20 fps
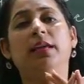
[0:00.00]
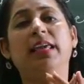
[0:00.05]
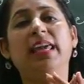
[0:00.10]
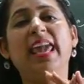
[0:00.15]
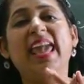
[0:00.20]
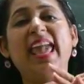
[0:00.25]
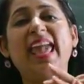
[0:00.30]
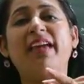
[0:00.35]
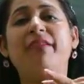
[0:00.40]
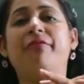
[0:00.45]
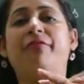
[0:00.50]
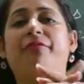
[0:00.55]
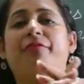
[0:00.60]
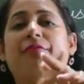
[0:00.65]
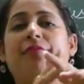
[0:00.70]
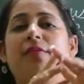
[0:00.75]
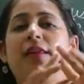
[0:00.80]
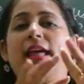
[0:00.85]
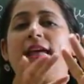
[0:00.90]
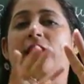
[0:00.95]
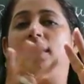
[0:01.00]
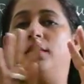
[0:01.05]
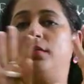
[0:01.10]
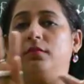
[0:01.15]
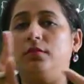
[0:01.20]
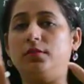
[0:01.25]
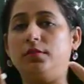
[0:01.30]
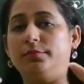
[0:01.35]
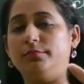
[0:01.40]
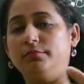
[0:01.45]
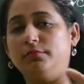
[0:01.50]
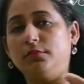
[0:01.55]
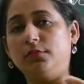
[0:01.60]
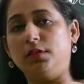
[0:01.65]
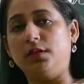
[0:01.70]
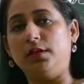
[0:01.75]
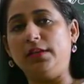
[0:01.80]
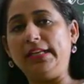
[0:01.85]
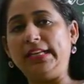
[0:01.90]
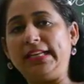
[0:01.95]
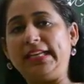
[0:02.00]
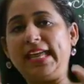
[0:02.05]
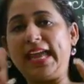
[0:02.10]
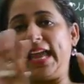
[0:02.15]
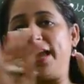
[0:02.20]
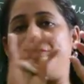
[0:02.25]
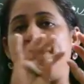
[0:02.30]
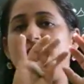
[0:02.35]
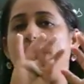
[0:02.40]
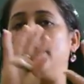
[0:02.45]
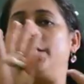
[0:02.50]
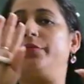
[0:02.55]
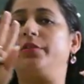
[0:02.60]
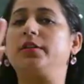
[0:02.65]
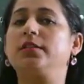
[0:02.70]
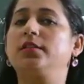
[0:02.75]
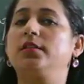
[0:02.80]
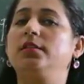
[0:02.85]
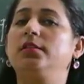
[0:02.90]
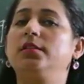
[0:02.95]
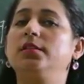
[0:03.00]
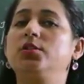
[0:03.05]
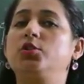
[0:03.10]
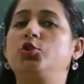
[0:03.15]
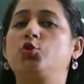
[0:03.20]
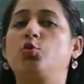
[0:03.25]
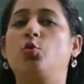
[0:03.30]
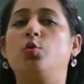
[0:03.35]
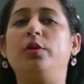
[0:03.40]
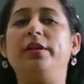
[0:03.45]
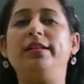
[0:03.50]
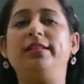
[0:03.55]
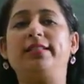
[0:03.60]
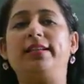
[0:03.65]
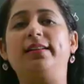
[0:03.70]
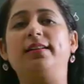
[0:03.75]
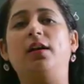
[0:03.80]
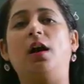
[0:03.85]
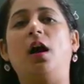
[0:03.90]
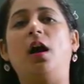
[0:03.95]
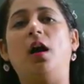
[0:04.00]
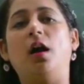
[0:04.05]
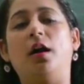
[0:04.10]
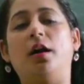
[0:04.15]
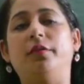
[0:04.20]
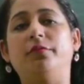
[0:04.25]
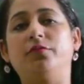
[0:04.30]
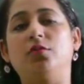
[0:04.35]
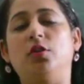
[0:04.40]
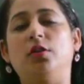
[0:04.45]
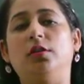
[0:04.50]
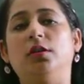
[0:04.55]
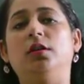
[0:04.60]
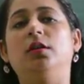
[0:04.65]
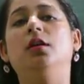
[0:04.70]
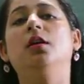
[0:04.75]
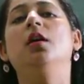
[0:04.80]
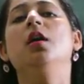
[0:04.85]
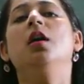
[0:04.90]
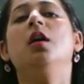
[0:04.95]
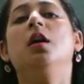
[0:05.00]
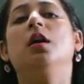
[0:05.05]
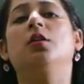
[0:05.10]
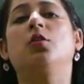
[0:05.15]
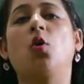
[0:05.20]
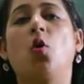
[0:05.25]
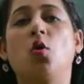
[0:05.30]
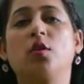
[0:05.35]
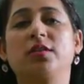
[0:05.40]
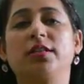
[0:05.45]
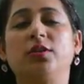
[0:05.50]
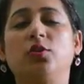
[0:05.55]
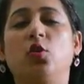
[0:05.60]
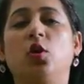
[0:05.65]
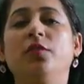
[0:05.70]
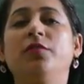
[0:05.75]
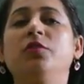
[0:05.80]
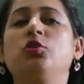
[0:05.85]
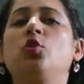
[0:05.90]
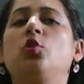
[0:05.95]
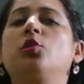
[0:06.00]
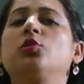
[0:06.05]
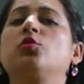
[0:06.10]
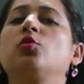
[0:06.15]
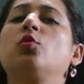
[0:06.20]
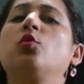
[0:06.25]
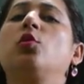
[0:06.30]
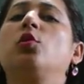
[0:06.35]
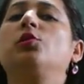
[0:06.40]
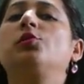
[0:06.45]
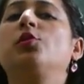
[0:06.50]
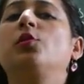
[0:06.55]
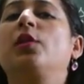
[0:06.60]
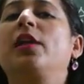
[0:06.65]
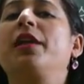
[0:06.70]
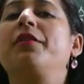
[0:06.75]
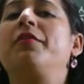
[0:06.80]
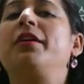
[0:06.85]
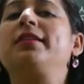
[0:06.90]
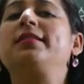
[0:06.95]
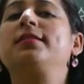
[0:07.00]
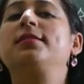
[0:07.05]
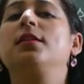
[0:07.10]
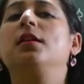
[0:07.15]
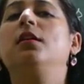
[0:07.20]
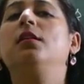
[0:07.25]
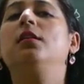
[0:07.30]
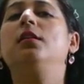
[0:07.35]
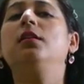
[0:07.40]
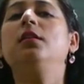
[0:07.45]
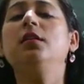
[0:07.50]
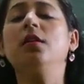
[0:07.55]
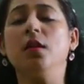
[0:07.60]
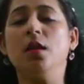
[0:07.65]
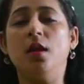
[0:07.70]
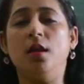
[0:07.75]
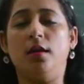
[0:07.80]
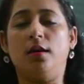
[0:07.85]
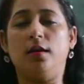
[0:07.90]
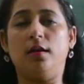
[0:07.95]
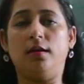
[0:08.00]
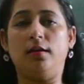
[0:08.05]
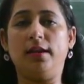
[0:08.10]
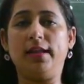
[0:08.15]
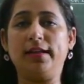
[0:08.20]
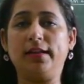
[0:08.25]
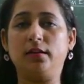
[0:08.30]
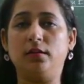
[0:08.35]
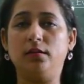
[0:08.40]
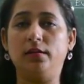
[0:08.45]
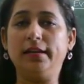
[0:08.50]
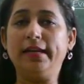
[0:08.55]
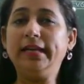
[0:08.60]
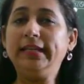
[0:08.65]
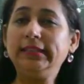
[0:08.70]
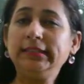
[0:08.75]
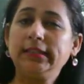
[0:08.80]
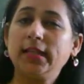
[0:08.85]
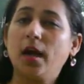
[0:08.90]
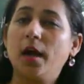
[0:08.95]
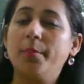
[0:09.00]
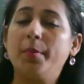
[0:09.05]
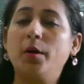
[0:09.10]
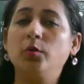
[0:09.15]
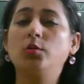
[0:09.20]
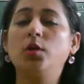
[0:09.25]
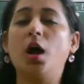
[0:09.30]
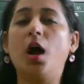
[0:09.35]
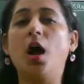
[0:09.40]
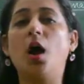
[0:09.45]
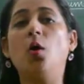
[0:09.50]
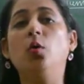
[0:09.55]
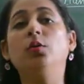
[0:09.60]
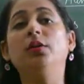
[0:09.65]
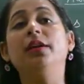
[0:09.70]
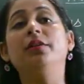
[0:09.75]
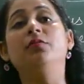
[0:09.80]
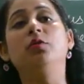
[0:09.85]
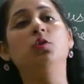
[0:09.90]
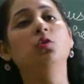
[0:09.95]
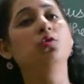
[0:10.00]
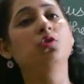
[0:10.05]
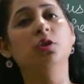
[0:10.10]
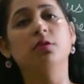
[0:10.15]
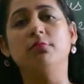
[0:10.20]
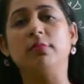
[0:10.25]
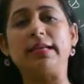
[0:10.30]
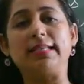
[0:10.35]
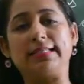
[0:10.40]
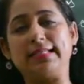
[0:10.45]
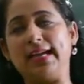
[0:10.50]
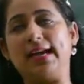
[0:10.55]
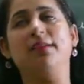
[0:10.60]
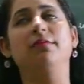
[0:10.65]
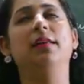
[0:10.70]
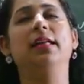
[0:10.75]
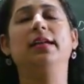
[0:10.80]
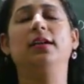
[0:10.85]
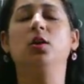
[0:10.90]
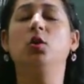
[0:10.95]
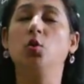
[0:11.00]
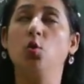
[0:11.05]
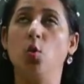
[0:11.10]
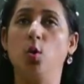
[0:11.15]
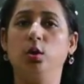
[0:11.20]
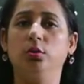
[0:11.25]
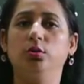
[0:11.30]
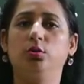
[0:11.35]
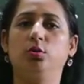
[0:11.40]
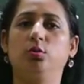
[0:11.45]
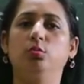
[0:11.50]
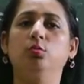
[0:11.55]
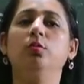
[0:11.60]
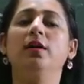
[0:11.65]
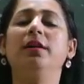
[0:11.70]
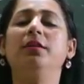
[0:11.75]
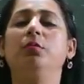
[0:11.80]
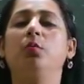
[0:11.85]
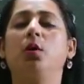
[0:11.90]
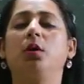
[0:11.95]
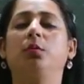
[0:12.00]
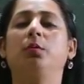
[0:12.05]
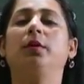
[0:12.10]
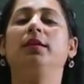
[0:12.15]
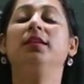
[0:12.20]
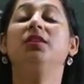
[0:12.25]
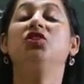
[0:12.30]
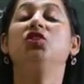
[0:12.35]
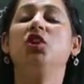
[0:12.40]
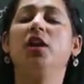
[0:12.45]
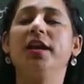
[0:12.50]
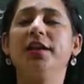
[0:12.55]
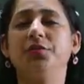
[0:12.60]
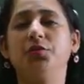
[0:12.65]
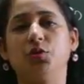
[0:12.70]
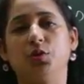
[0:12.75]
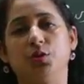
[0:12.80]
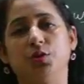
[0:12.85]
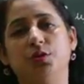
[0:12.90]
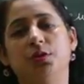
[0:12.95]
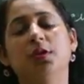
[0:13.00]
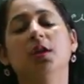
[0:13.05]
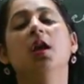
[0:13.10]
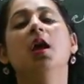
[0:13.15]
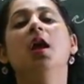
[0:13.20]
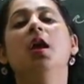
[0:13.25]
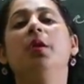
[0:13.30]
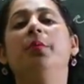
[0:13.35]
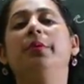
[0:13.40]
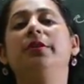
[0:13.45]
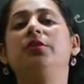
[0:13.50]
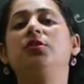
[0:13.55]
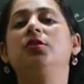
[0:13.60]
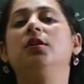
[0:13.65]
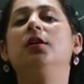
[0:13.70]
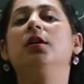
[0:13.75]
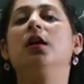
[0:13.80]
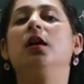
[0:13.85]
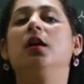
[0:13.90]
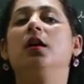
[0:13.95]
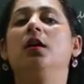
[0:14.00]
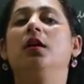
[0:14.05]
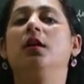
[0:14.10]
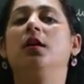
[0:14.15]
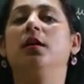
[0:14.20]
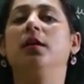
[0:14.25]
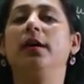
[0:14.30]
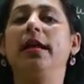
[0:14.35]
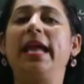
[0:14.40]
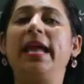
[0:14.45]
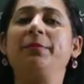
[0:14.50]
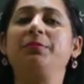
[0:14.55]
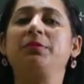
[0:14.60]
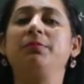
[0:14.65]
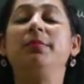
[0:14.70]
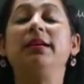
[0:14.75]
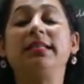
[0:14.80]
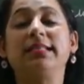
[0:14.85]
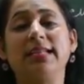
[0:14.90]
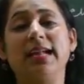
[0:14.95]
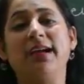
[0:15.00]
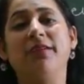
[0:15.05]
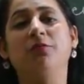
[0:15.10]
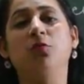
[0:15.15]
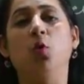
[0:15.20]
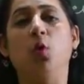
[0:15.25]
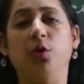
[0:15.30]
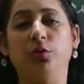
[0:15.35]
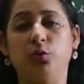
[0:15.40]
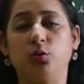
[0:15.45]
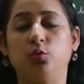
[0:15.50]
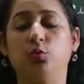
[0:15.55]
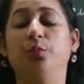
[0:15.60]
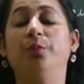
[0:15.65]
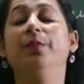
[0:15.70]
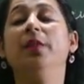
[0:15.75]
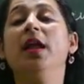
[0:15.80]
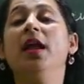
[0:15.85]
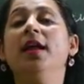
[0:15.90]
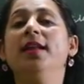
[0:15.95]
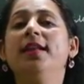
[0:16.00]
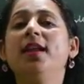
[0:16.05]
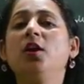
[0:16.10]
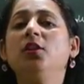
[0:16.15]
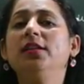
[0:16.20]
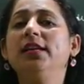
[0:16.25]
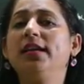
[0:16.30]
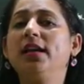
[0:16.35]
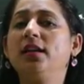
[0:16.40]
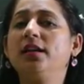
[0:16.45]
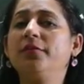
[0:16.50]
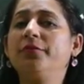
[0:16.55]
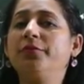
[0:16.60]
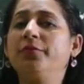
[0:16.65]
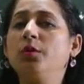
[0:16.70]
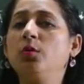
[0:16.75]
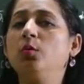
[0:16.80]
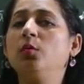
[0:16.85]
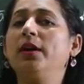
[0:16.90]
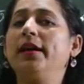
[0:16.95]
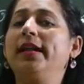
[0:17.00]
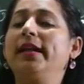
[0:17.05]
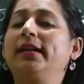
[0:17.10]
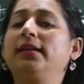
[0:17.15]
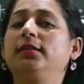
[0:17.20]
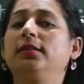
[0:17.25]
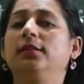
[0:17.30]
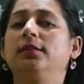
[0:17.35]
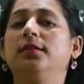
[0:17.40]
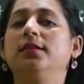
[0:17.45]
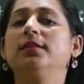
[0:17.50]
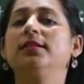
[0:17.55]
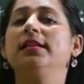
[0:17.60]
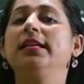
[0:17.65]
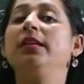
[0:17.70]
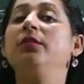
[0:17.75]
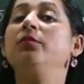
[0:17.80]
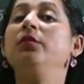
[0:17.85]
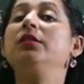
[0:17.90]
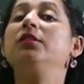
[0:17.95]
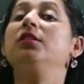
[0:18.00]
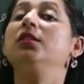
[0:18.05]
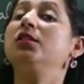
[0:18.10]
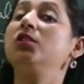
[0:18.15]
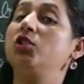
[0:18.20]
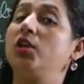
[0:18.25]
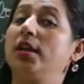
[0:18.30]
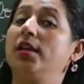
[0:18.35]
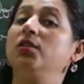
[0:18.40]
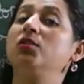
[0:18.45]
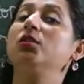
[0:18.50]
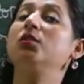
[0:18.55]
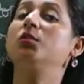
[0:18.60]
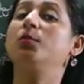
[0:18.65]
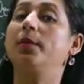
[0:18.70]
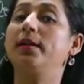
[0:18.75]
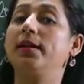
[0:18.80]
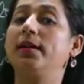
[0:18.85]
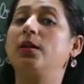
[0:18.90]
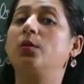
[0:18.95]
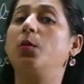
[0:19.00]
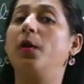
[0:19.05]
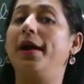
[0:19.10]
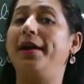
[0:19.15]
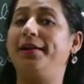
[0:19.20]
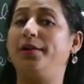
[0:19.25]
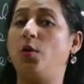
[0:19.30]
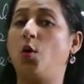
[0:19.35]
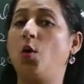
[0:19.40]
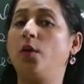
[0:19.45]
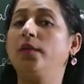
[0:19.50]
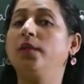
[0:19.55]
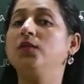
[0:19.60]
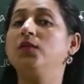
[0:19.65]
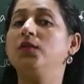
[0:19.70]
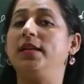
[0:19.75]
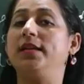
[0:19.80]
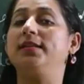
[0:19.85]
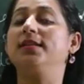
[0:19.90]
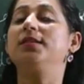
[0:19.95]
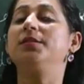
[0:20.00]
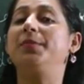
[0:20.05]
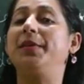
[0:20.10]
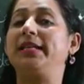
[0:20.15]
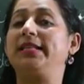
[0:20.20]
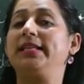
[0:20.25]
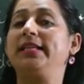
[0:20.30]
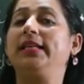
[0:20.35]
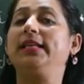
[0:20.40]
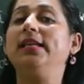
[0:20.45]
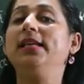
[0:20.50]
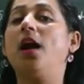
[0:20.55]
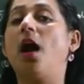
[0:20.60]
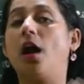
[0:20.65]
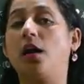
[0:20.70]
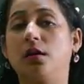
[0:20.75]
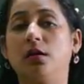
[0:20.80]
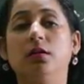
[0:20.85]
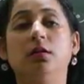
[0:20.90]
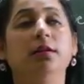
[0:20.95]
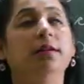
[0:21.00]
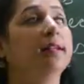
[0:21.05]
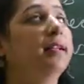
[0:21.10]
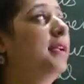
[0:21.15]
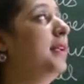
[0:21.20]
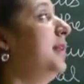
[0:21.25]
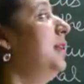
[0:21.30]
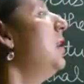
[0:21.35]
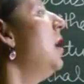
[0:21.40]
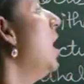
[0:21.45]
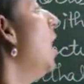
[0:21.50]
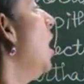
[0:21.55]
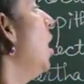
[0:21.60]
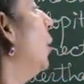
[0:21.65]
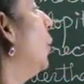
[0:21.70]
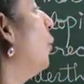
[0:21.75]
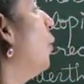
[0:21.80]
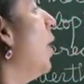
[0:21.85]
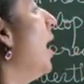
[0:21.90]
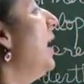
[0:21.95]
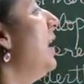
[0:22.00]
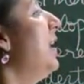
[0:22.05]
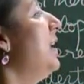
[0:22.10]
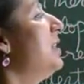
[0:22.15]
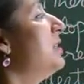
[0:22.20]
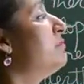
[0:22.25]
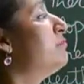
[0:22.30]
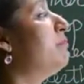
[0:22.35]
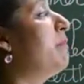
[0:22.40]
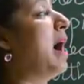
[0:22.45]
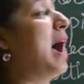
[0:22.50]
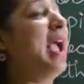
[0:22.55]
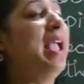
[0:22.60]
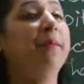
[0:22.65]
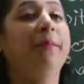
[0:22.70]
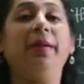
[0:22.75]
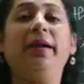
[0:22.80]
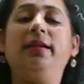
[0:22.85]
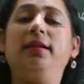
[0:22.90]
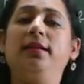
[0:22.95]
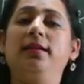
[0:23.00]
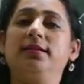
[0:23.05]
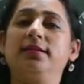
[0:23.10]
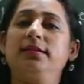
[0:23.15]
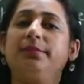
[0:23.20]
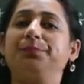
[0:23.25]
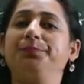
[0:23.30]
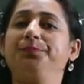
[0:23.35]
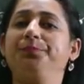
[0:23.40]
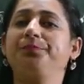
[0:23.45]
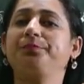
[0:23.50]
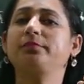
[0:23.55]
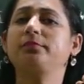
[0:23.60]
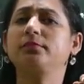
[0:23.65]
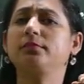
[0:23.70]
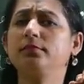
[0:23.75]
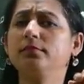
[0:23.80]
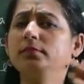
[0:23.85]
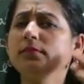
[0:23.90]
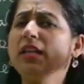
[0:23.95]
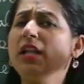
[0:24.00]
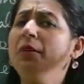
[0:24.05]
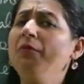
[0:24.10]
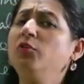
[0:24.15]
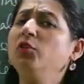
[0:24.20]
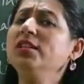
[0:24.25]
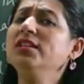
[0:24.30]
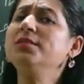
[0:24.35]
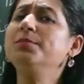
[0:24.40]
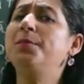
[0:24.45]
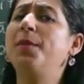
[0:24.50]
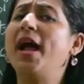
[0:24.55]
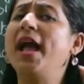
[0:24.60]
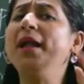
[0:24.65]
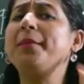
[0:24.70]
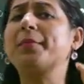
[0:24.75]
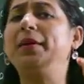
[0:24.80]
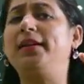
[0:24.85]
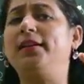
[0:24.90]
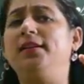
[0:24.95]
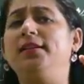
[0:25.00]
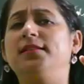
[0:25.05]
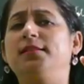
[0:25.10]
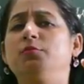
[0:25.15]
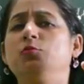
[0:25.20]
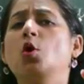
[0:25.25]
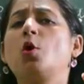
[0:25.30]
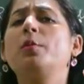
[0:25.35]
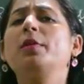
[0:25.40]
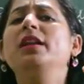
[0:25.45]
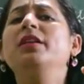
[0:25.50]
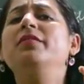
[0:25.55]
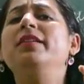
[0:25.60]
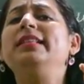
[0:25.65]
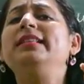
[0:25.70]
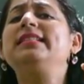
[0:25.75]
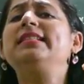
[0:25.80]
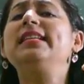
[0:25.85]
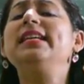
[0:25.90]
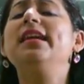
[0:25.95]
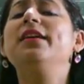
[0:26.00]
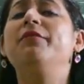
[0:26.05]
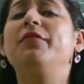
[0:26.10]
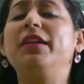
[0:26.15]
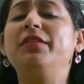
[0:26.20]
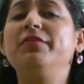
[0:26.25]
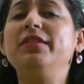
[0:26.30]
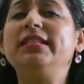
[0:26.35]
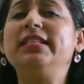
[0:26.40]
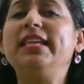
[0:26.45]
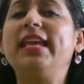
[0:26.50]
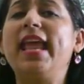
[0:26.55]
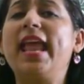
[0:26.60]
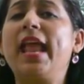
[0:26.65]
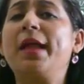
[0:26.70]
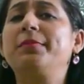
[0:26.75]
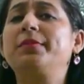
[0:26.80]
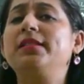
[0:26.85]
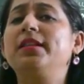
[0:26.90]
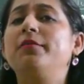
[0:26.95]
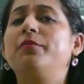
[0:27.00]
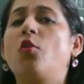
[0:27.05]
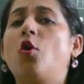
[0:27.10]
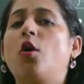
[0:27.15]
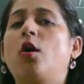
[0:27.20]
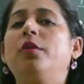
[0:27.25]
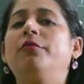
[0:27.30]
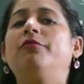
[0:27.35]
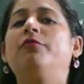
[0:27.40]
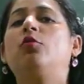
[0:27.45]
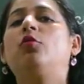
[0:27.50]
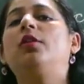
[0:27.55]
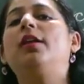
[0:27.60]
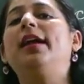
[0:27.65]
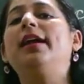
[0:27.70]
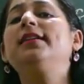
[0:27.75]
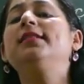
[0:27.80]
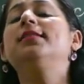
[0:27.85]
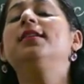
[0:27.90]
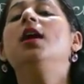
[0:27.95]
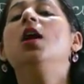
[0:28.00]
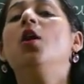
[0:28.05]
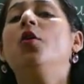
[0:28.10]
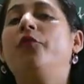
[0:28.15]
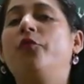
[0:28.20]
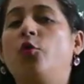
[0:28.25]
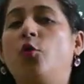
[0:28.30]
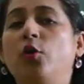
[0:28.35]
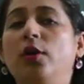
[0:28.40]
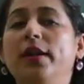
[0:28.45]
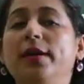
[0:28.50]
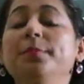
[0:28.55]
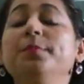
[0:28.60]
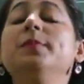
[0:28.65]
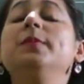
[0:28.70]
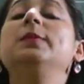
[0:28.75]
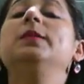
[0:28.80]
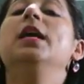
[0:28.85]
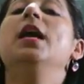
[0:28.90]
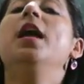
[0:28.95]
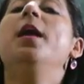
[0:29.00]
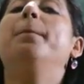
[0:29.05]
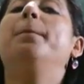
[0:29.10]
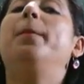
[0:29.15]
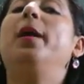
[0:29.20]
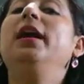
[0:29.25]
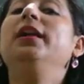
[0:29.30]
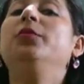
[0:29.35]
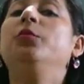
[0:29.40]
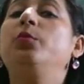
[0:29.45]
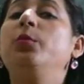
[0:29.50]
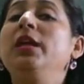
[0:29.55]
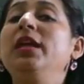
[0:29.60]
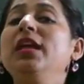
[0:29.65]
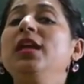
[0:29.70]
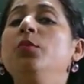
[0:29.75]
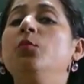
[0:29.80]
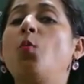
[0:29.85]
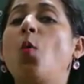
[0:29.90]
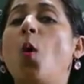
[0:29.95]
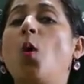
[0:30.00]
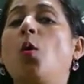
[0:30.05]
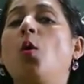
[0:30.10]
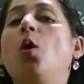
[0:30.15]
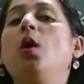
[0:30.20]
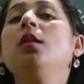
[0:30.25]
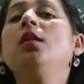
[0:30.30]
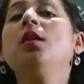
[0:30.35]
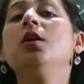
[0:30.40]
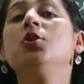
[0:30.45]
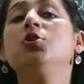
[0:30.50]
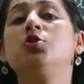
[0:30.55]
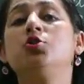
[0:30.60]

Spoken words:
in caves there were certain stories and carved on the rocks and all, which also gave us a hint about how the evolution must have gone through and what were the changes which the apes must have gone through. Now, there are a few characters in which the changes were required, or the changes basically occurred in. One is bipedalism. What is bipedalism? Normally when we see apes, they walk on four limbs, but we walk on